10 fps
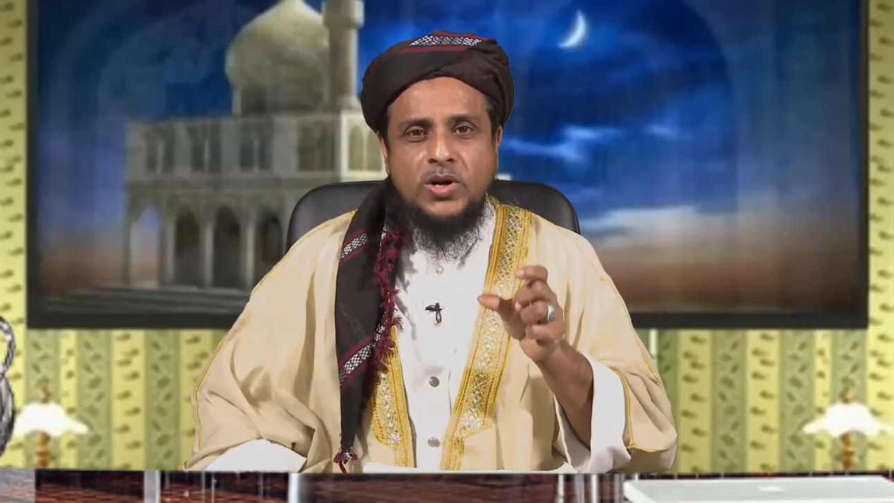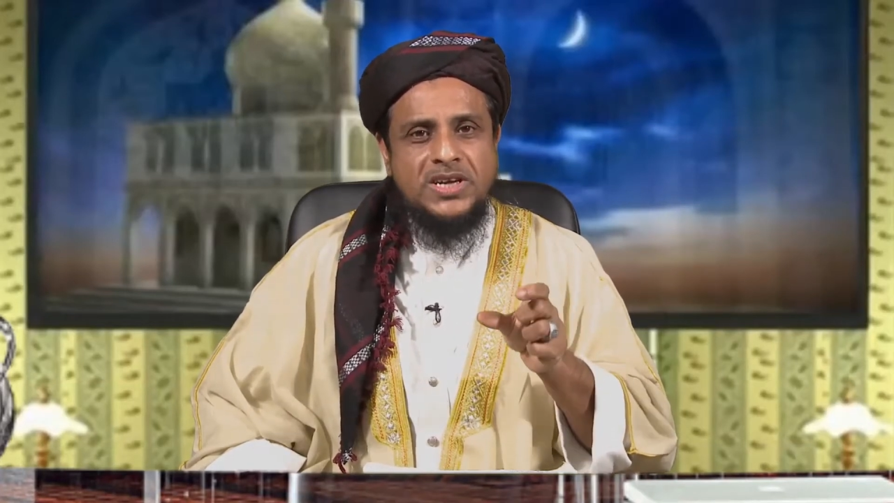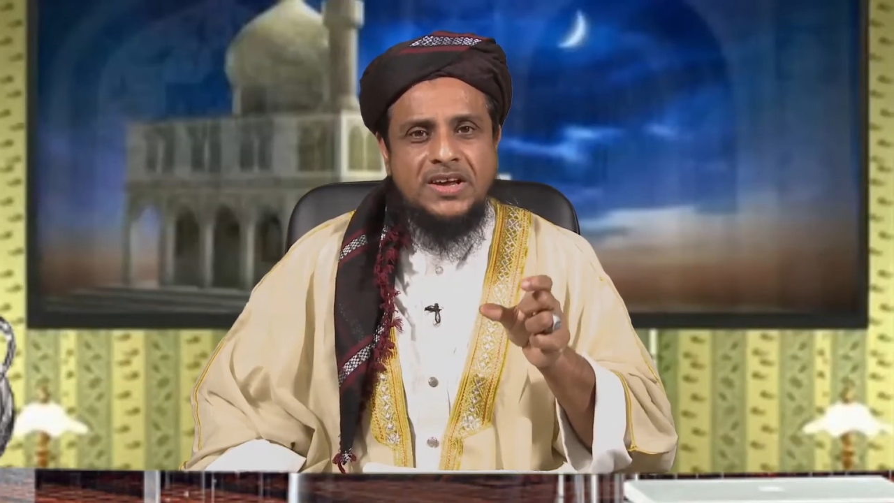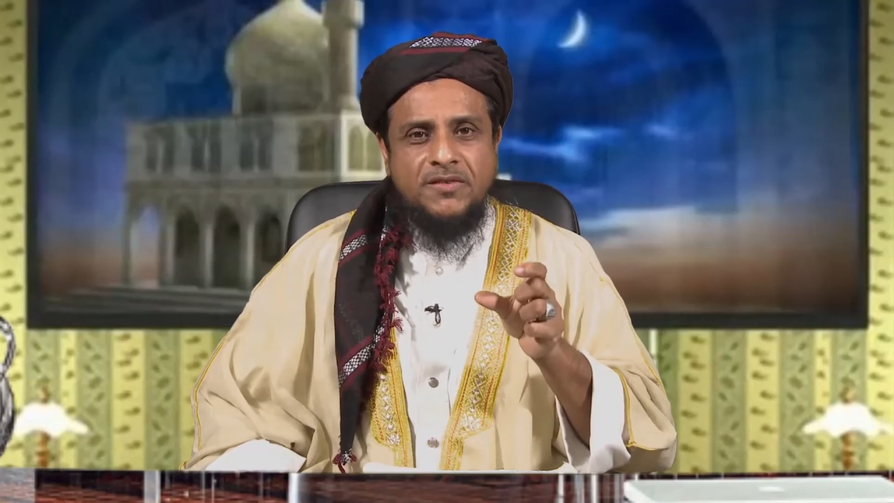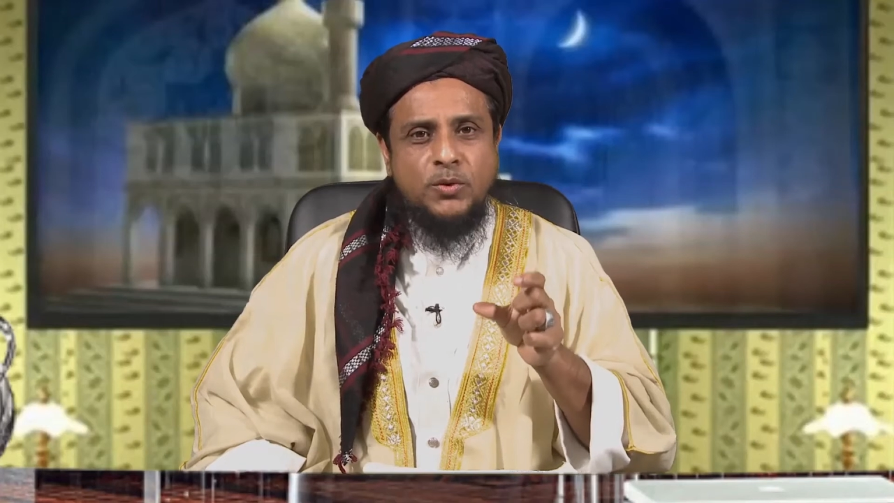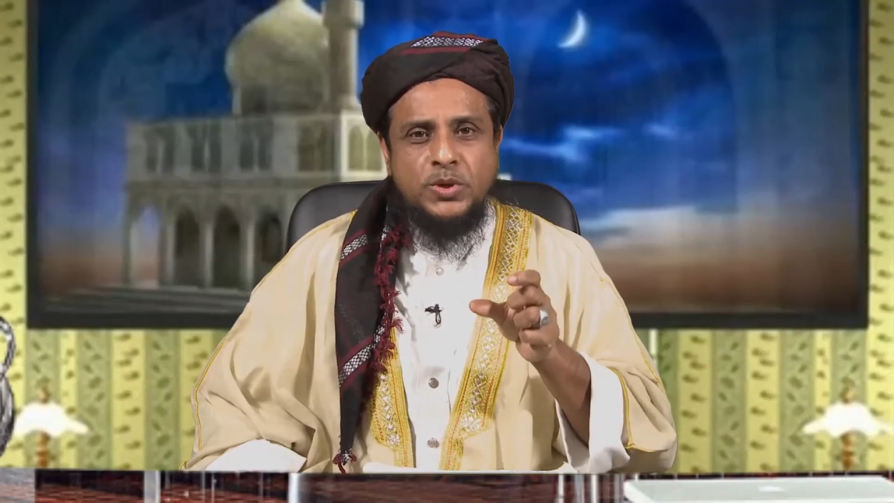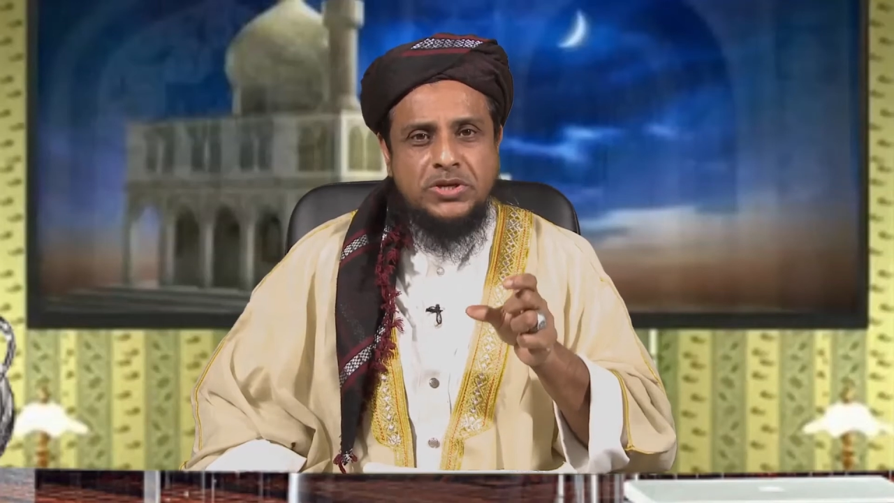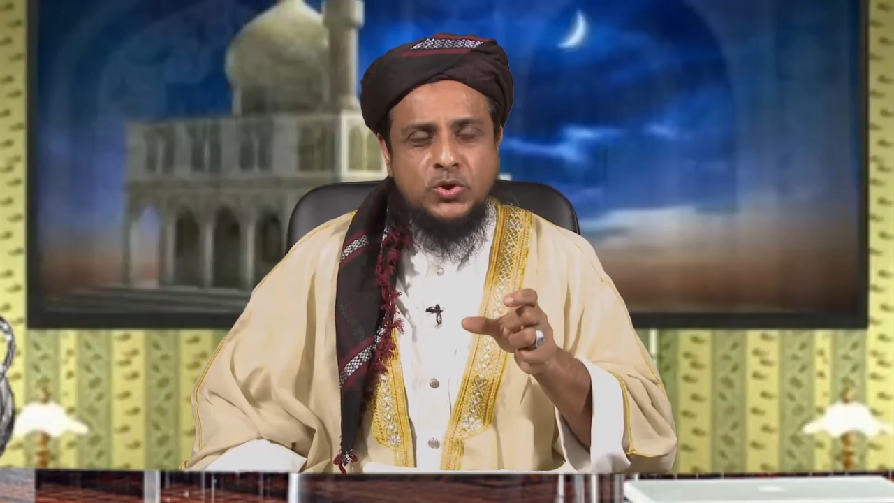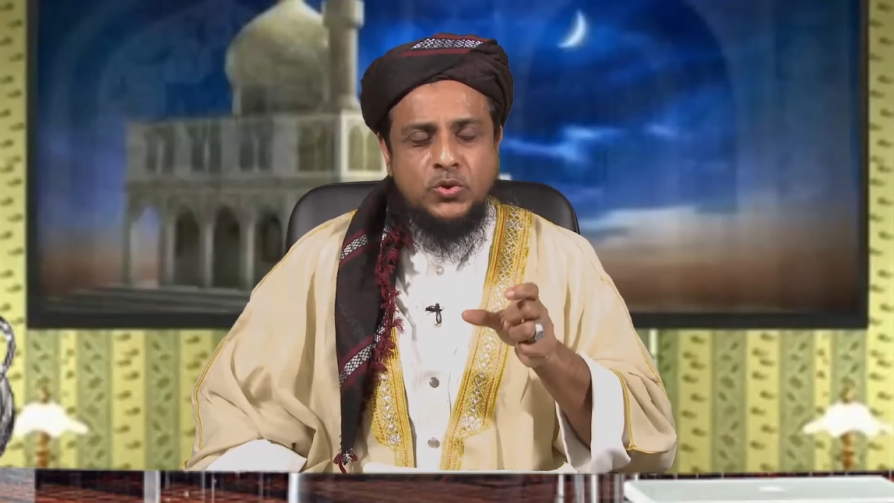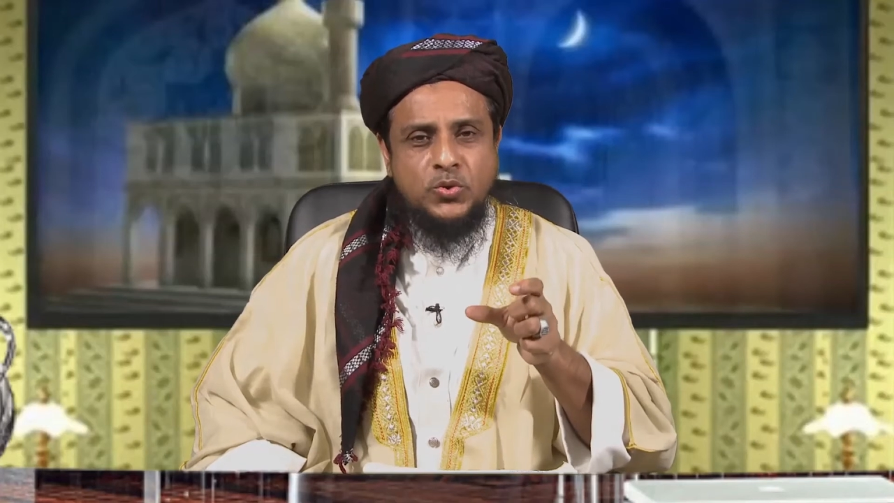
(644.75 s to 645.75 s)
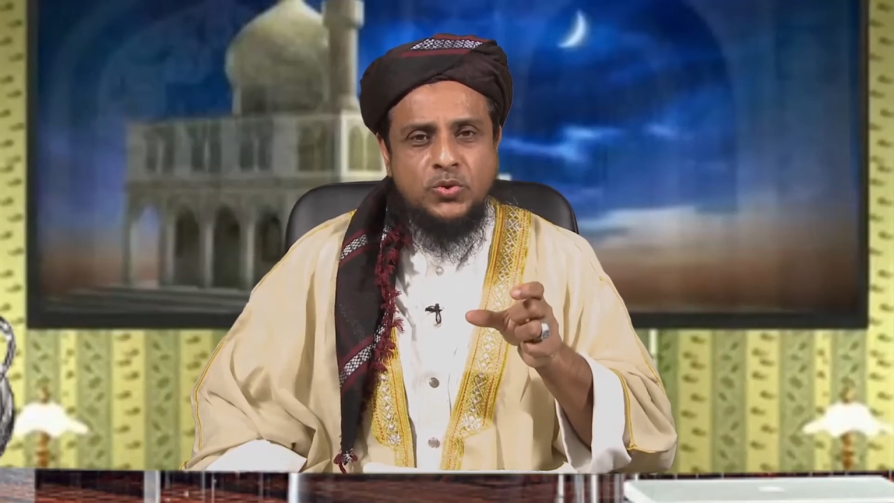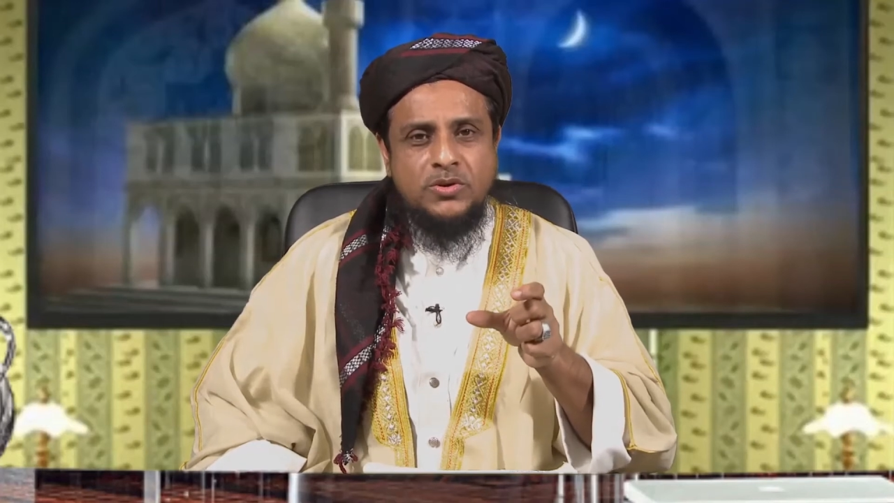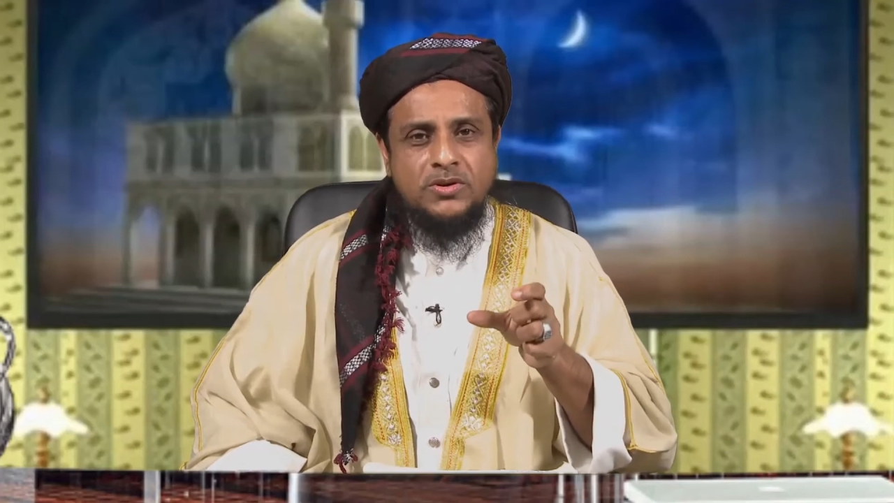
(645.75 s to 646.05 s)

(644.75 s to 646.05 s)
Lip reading: whatever we do,